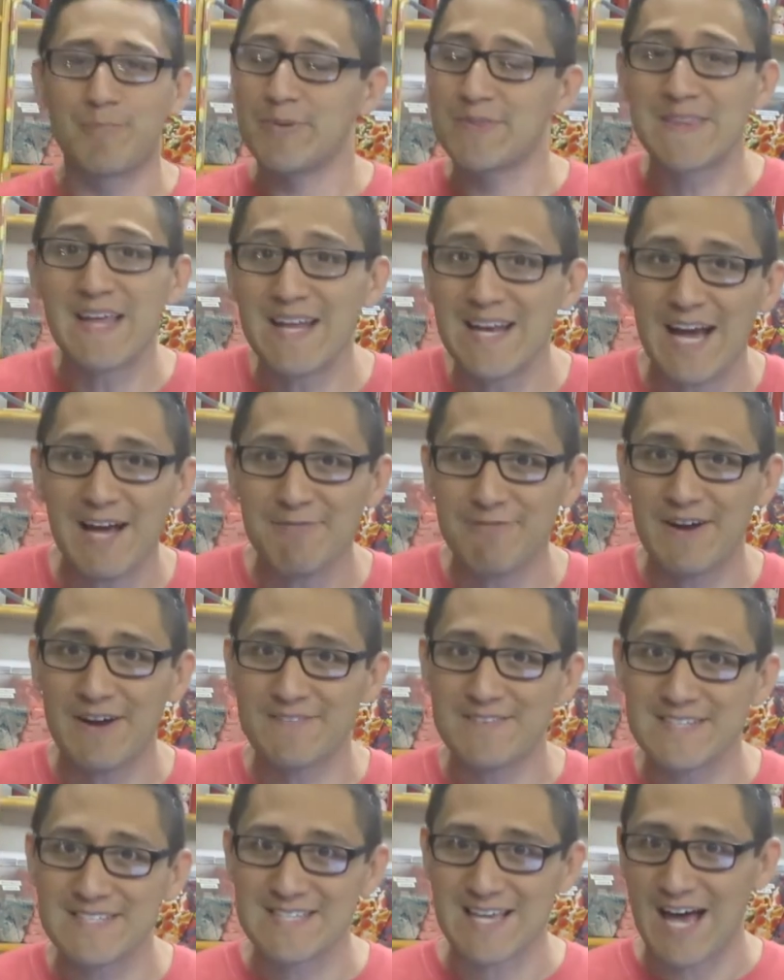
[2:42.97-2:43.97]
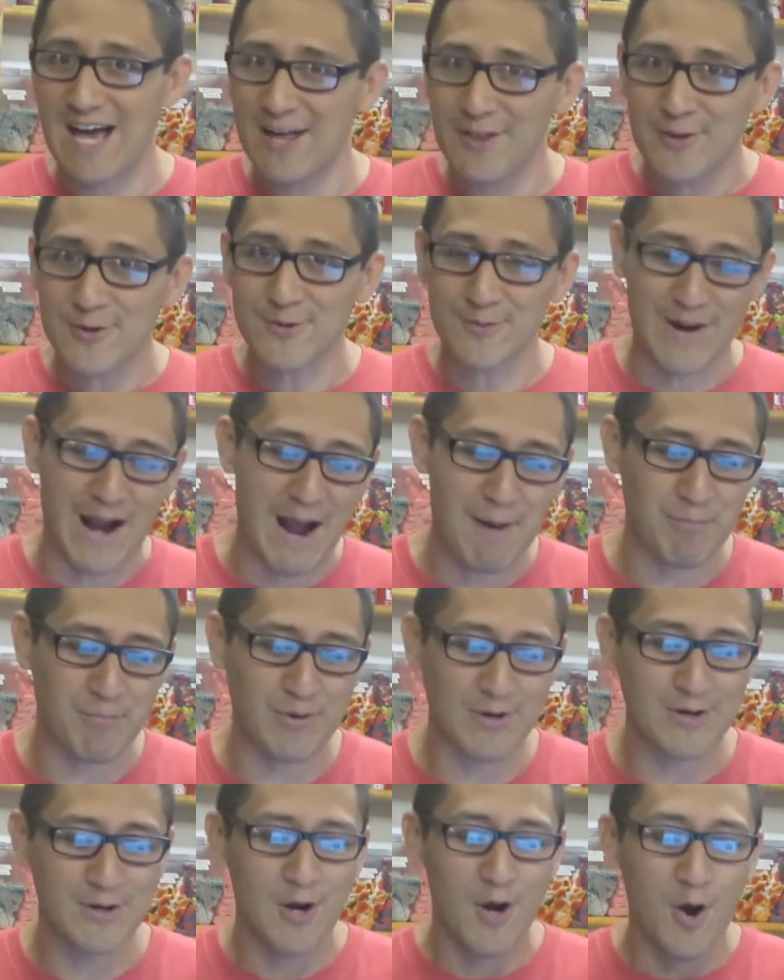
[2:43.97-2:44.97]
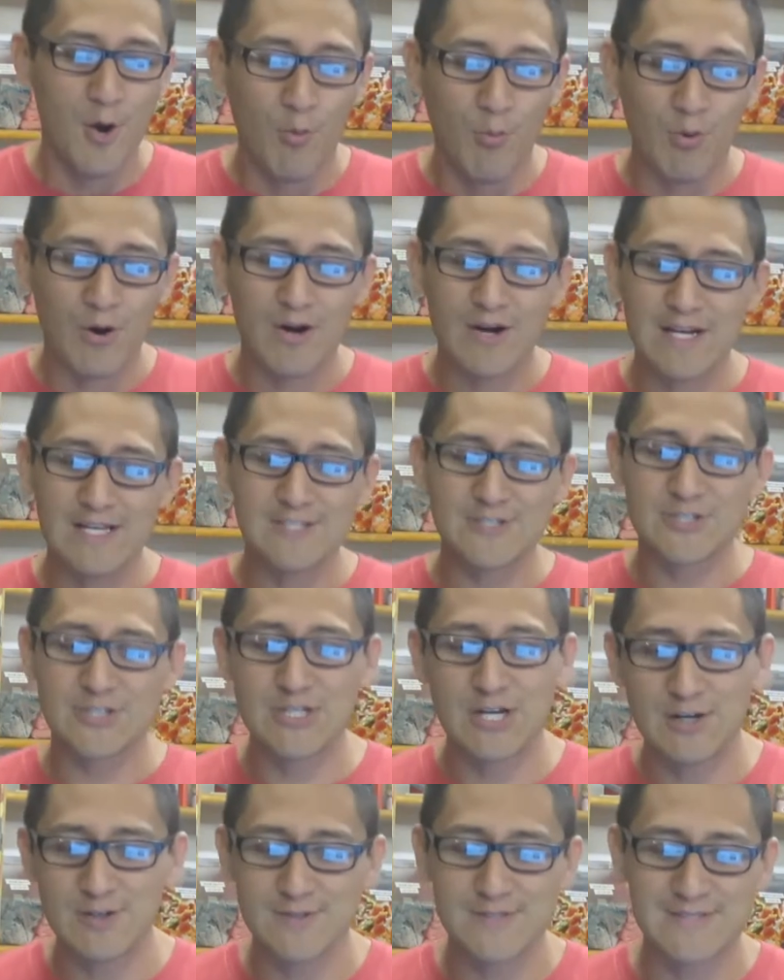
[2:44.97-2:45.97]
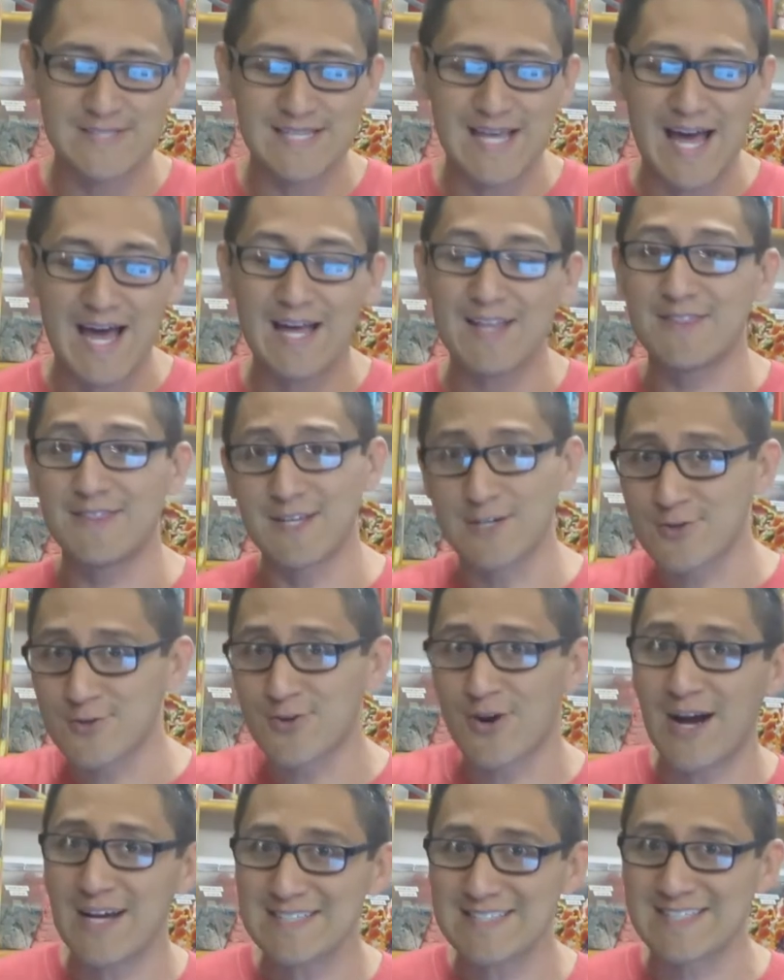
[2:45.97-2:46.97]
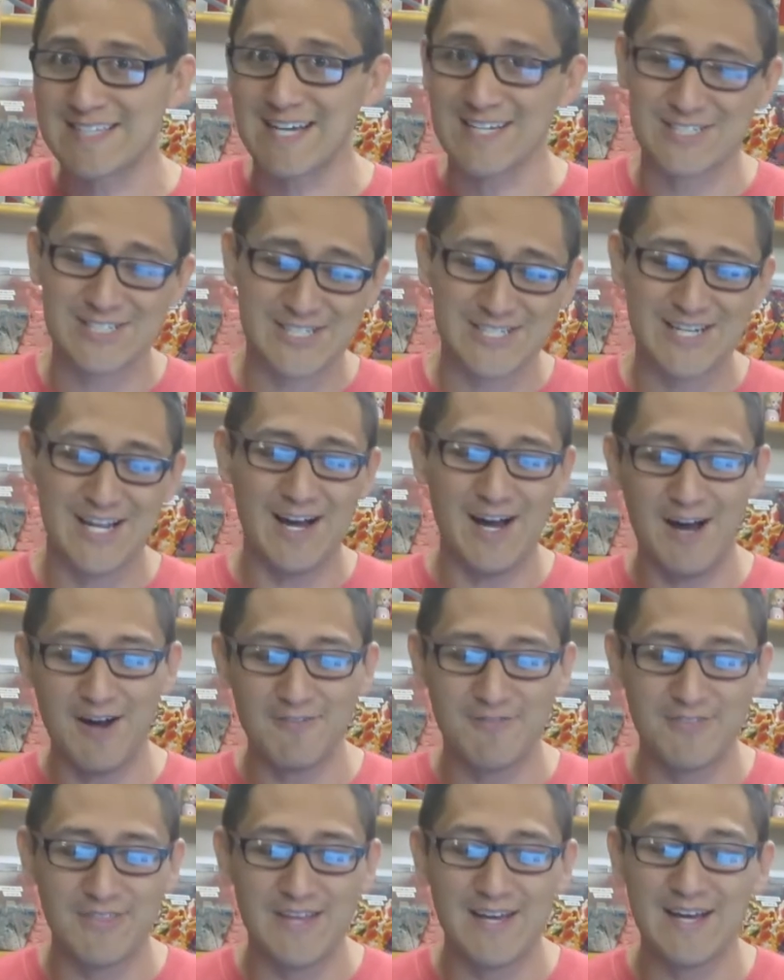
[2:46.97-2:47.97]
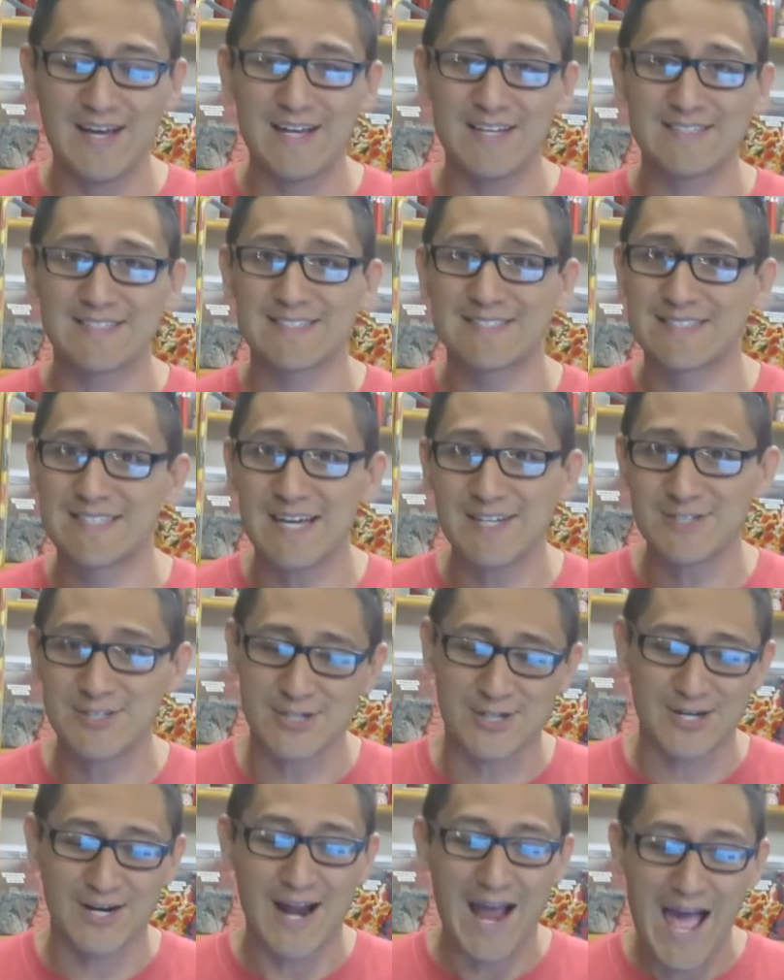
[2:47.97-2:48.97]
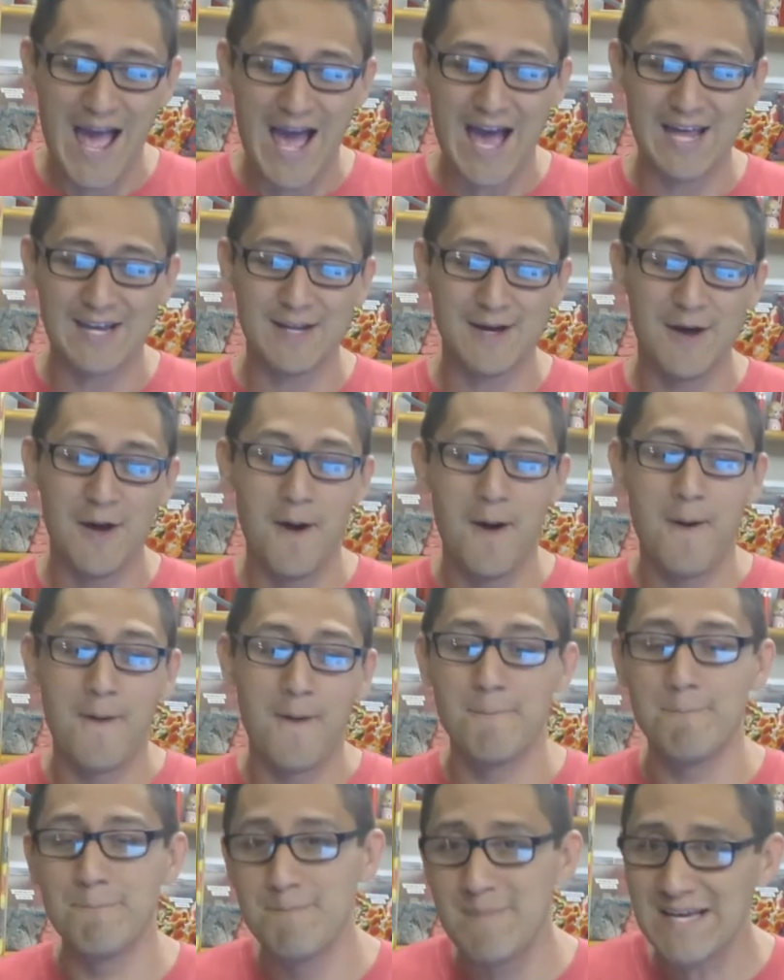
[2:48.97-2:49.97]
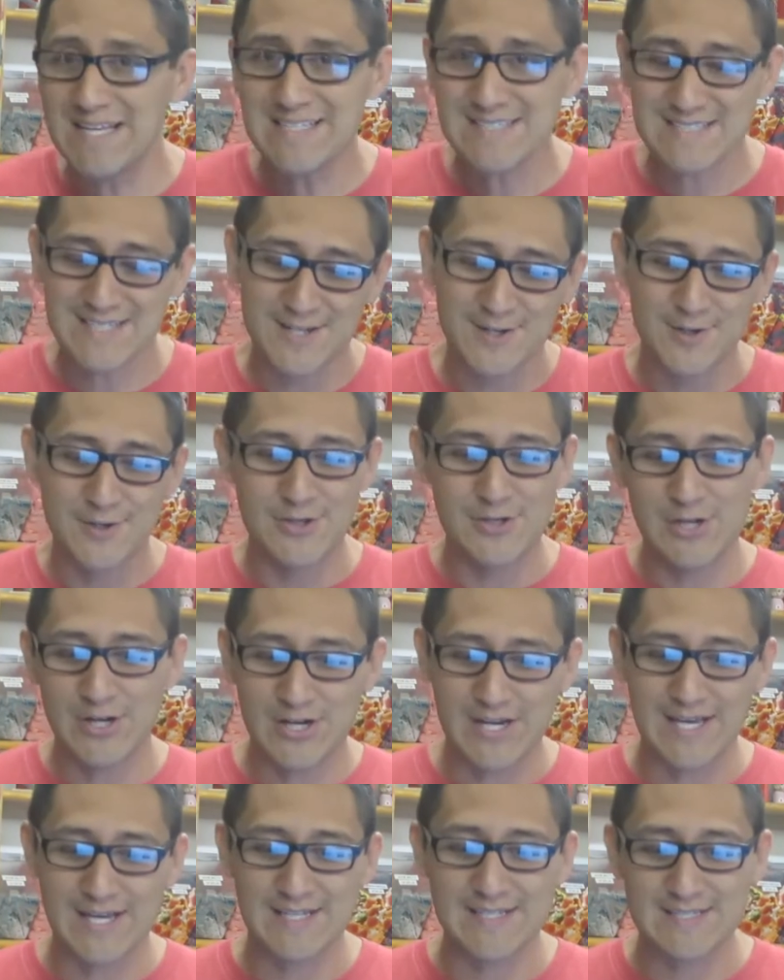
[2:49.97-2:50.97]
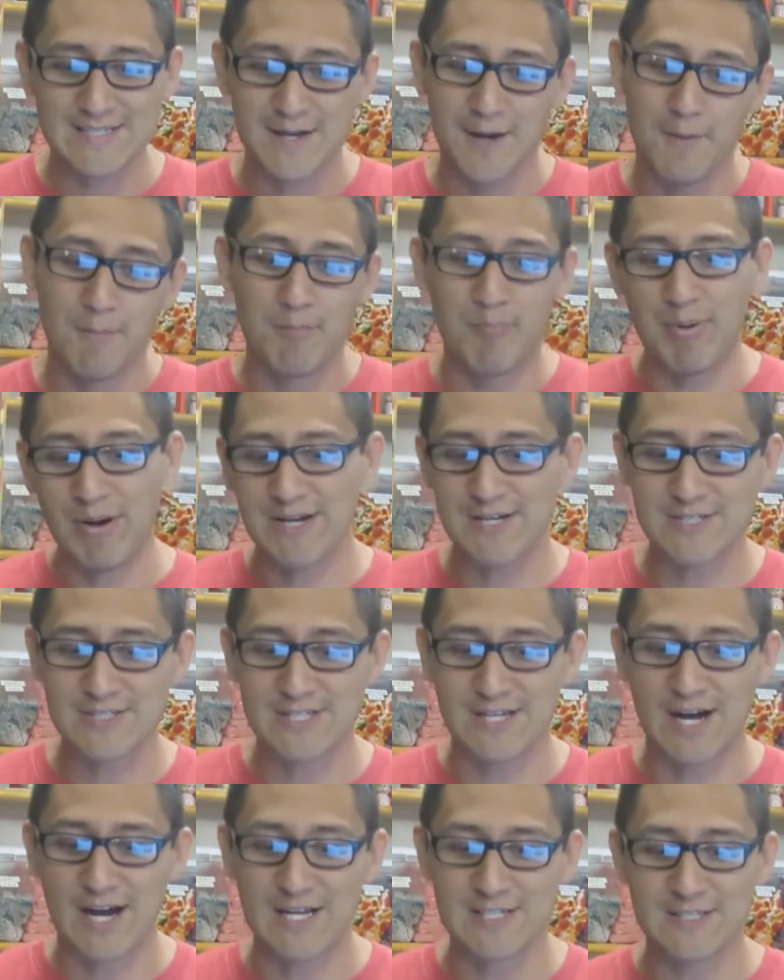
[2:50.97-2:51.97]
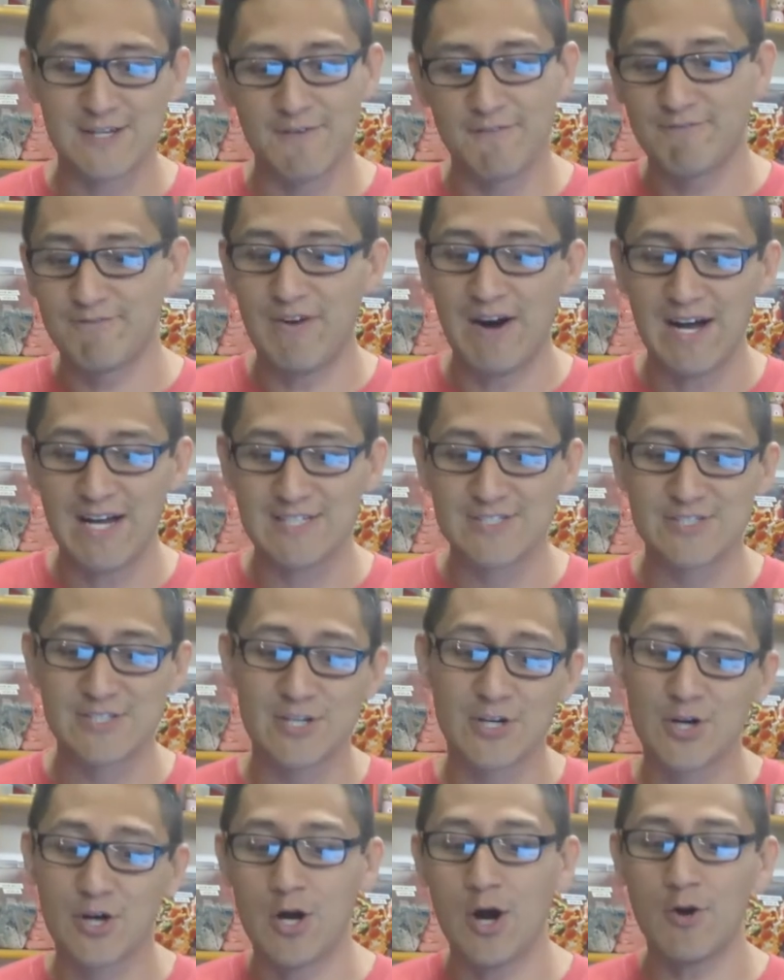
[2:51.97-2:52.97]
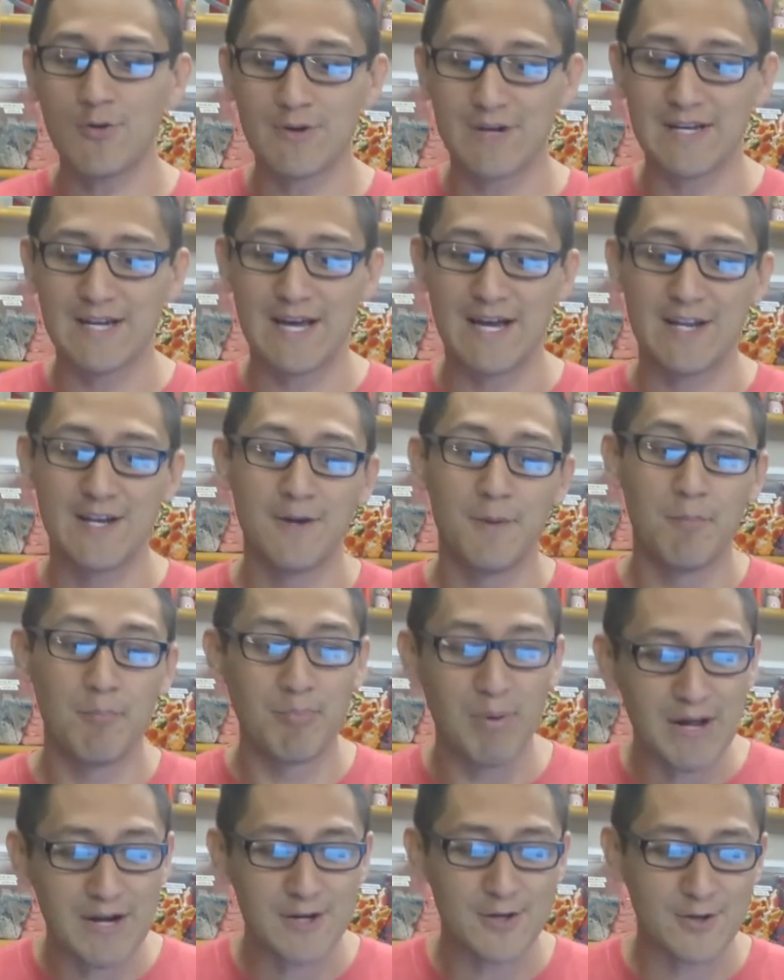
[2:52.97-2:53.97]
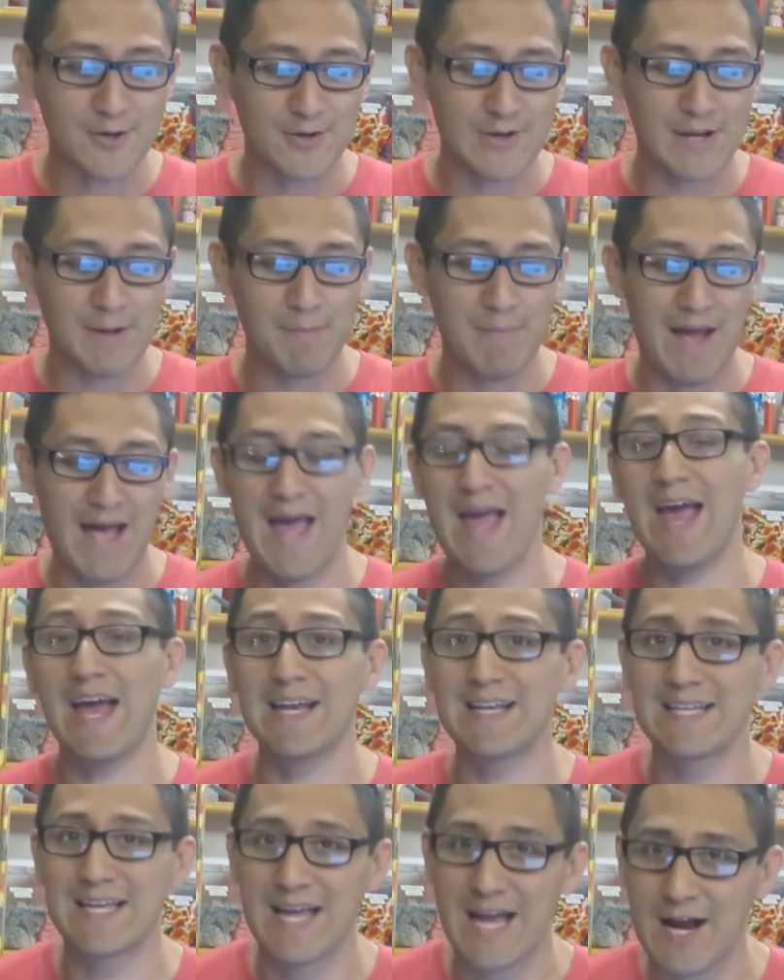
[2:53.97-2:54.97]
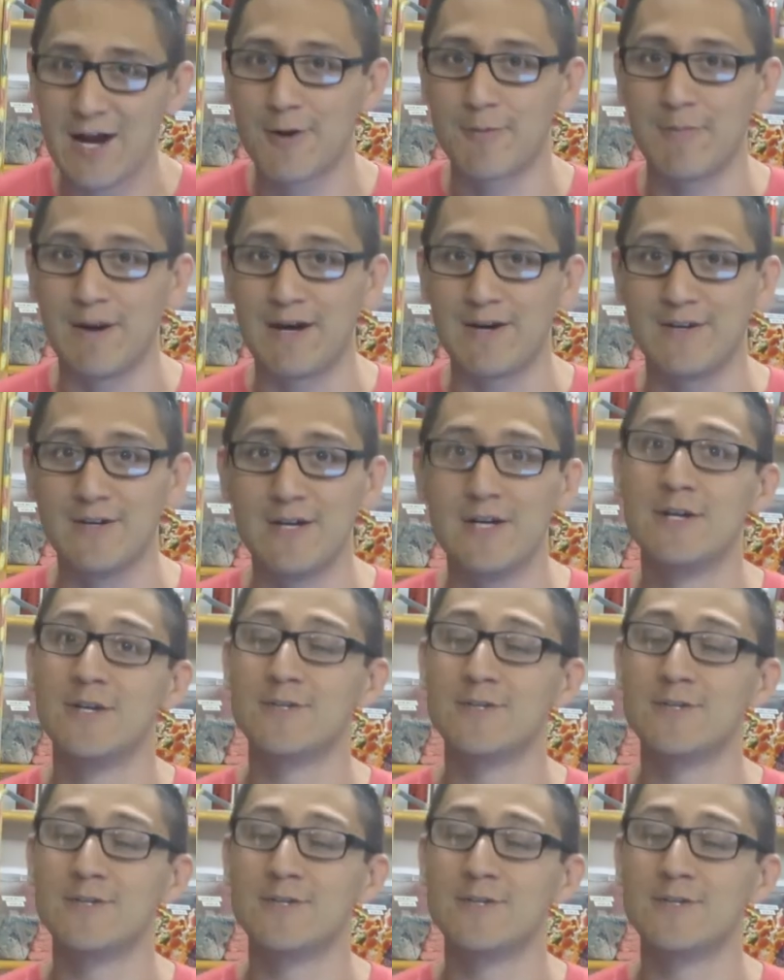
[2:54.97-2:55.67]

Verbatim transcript: But then I found this other wrapper where it shows that the cross section of the center had mint, nougat, butterscotch, fudge, coconut, buttercream, and caramel.